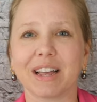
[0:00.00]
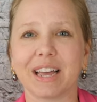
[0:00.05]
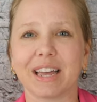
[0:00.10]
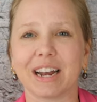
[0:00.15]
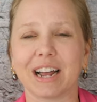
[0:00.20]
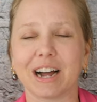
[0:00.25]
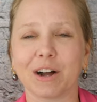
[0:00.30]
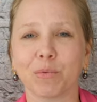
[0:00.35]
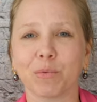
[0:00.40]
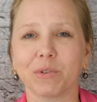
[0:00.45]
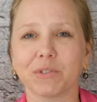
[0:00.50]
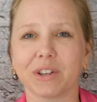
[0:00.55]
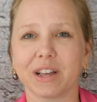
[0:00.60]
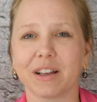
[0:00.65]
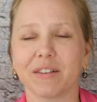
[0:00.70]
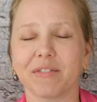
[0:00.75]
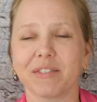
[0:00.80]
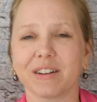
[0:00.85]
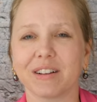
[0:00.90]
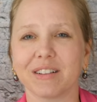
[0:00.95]
and I will
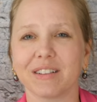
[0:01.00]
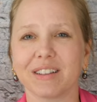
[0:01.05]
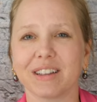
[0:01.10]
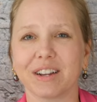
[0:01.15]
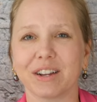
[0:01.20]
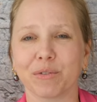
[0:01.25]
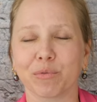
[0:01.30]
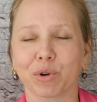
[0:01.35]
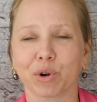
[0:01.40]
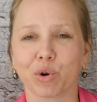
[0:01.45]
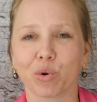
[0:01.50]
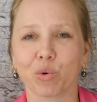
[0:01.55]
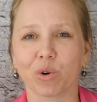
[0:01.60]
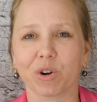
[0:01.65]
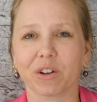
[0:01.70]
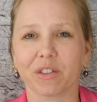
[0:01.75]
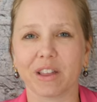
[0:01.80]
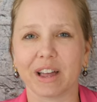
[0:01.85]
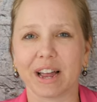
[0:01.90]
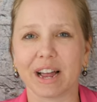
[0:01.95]
definitely
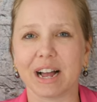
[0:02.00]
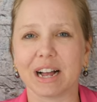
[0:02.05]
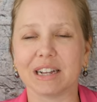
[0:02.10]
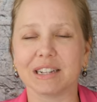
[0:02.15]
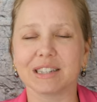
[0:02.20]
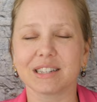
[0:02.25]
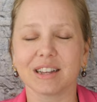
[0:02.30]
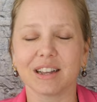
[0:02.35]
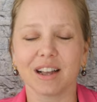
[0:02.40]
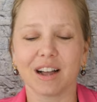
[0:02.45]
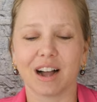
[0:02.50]
record that